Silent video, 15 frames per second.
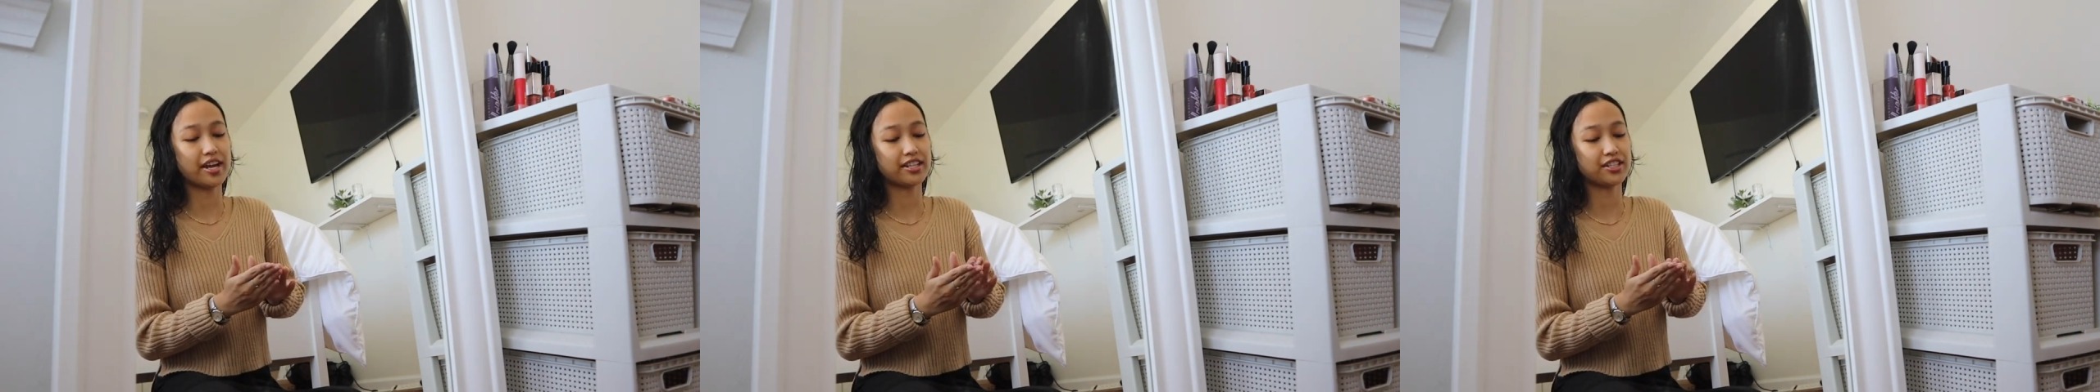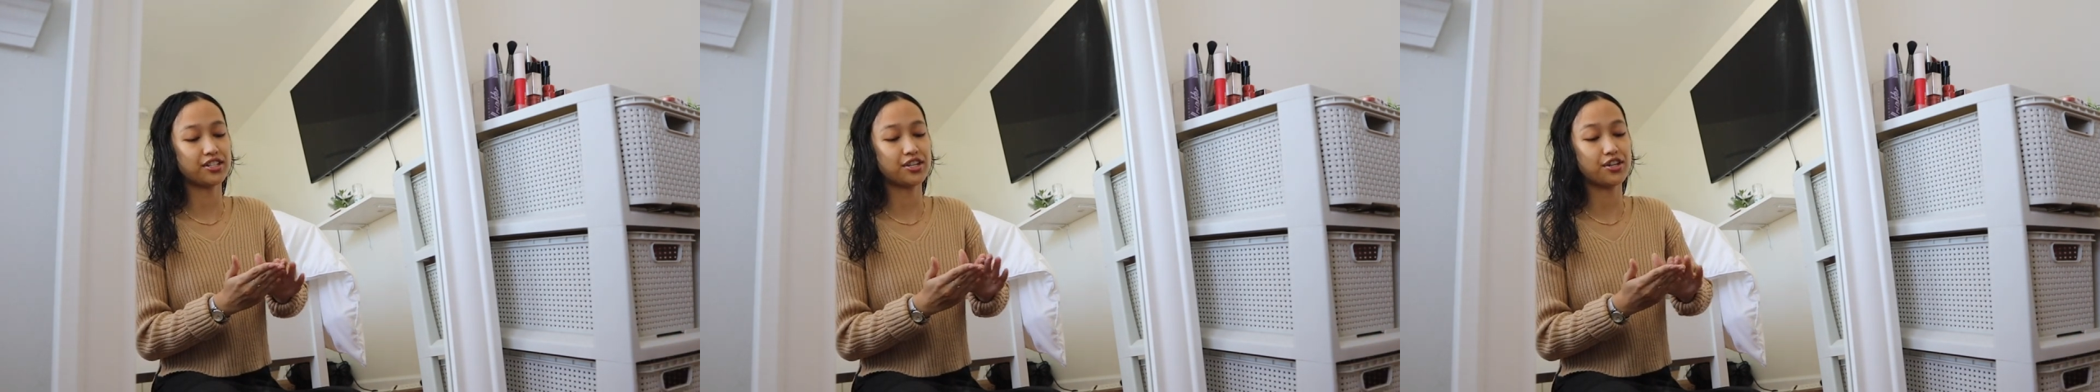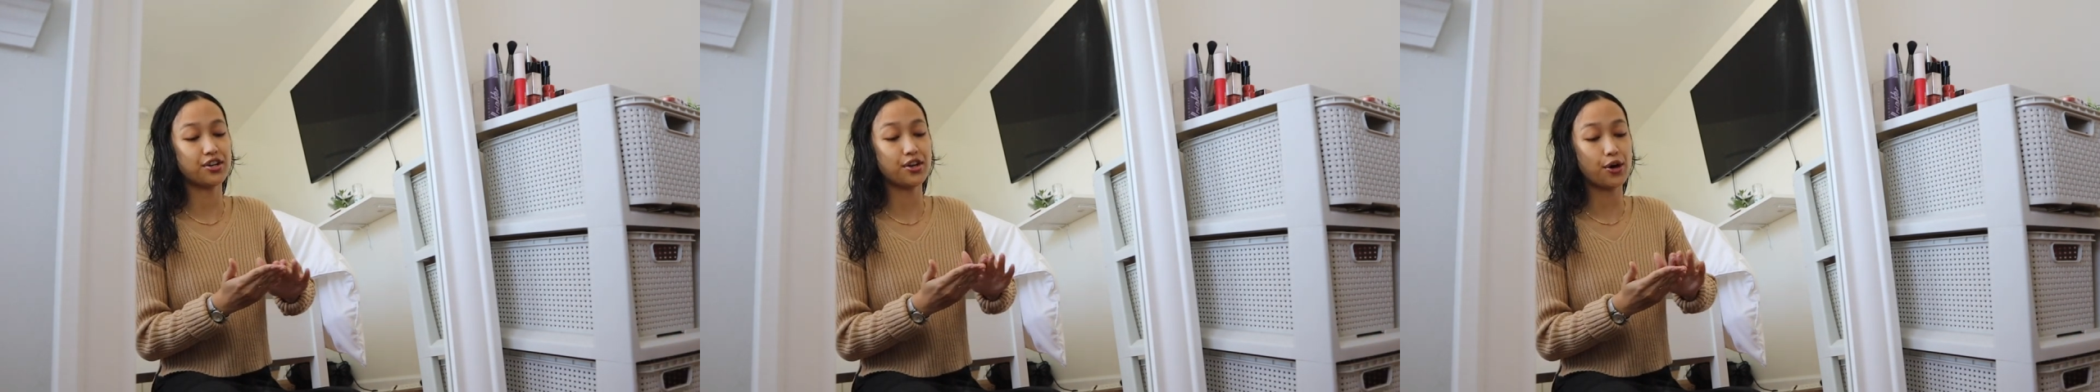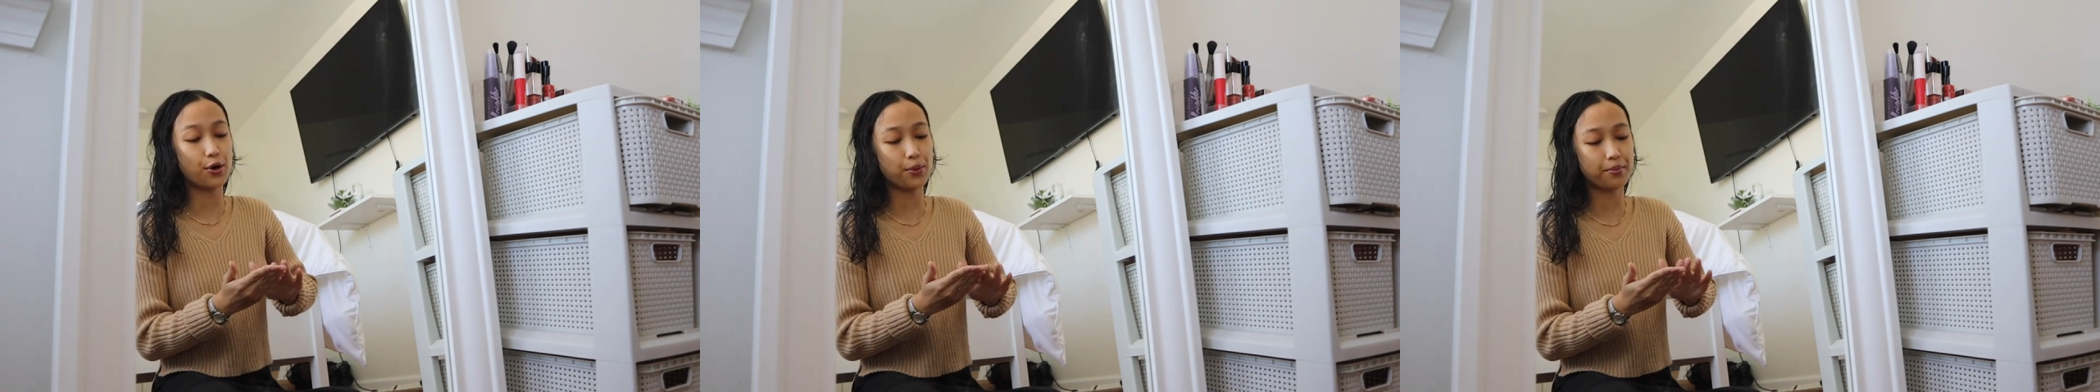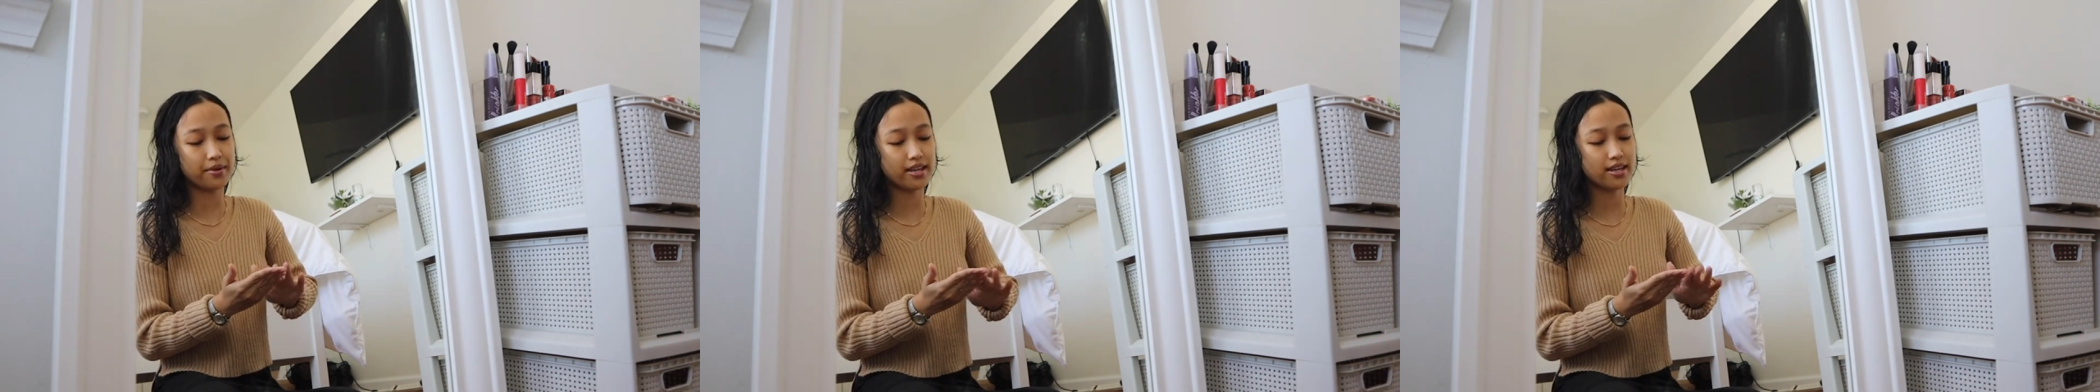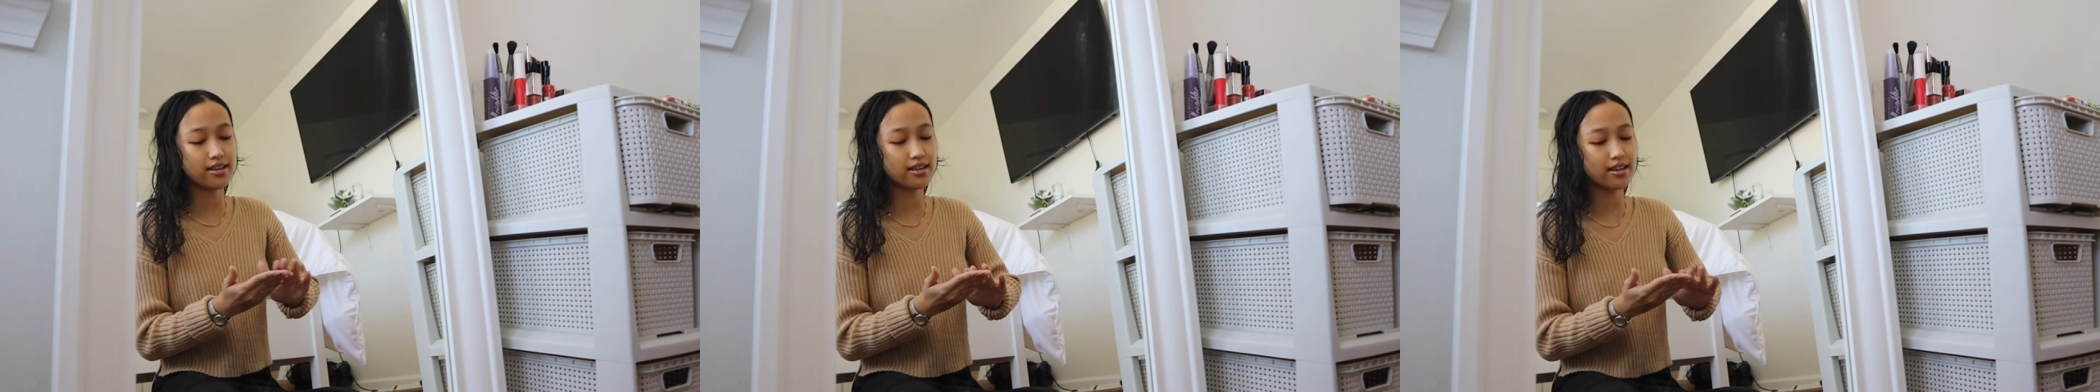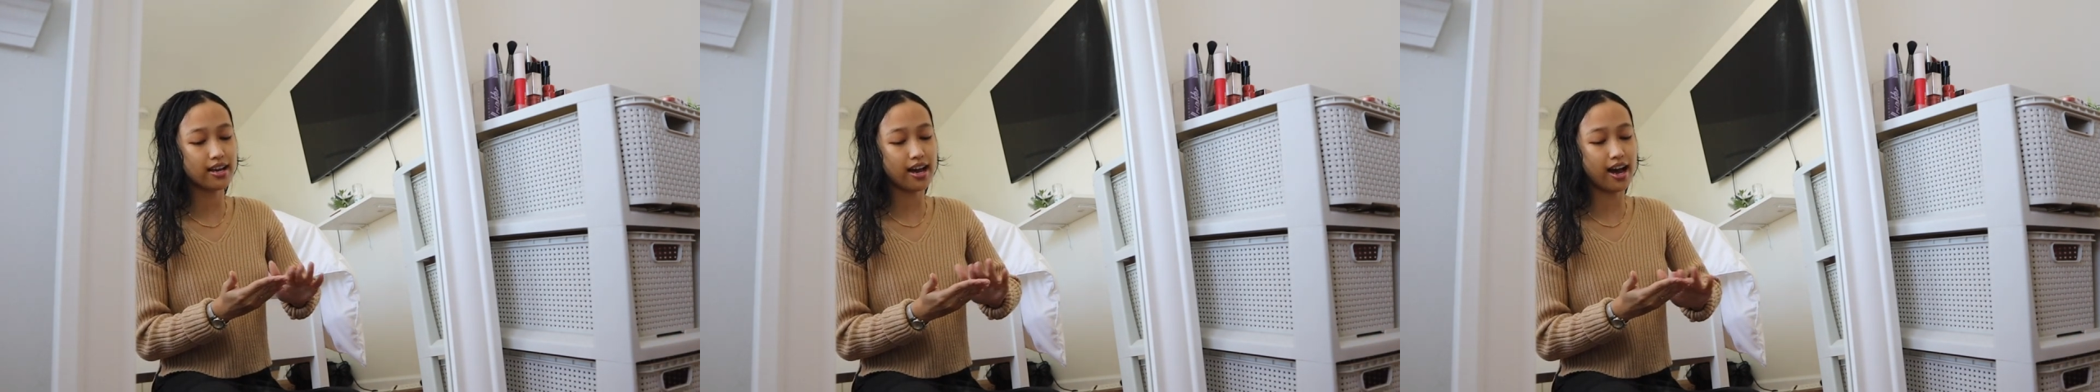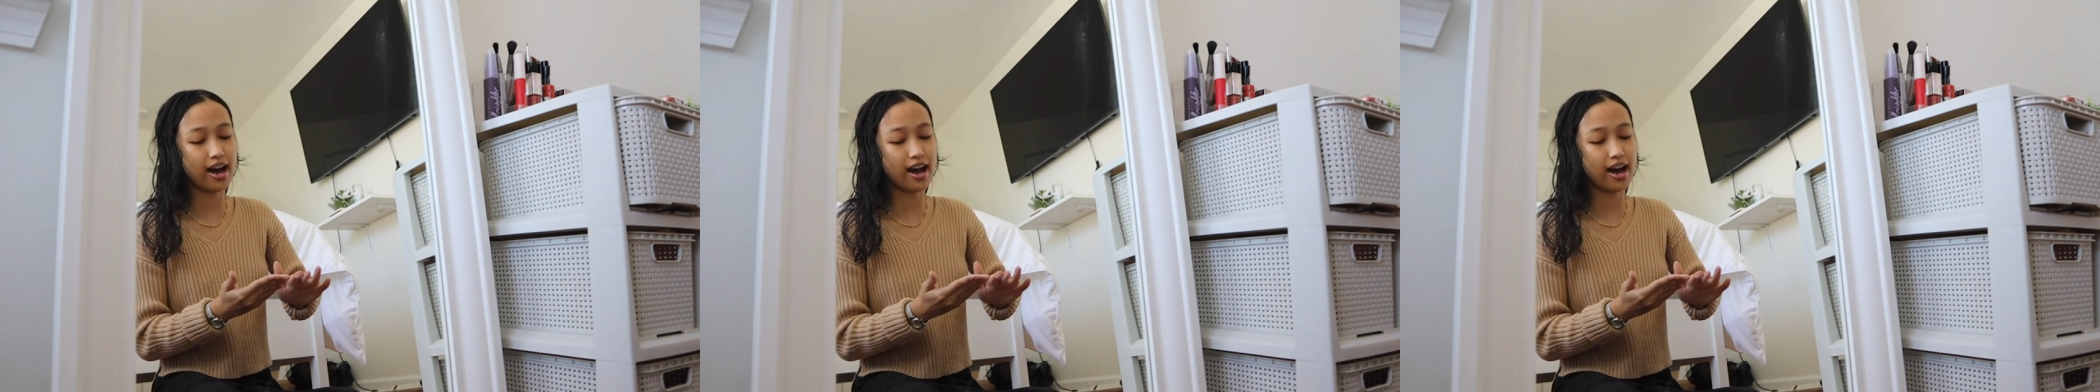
get to know me,